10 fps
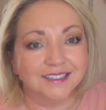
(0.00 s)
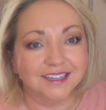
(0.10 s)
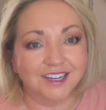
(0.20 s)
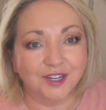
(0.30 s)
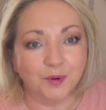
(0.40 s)

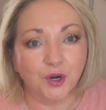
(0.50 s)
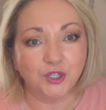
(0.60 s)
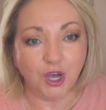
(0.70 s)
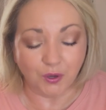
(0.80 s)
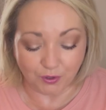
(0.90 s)
Her
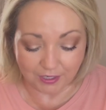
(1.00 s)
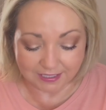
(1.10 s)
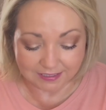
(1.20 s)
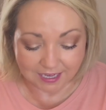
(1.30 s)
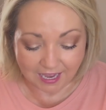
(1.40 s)
daughter
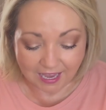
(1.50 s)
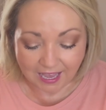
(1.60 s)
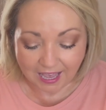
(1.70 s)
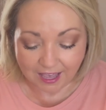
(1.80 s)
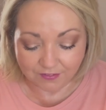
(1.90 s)
is
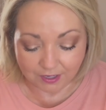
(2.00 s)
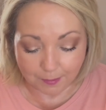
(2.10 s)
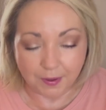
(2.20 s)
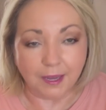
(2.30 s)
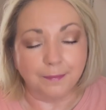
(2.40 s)
having a
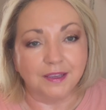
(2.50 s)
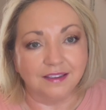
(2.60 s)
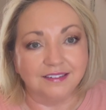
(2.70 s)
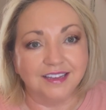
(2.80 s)
baby,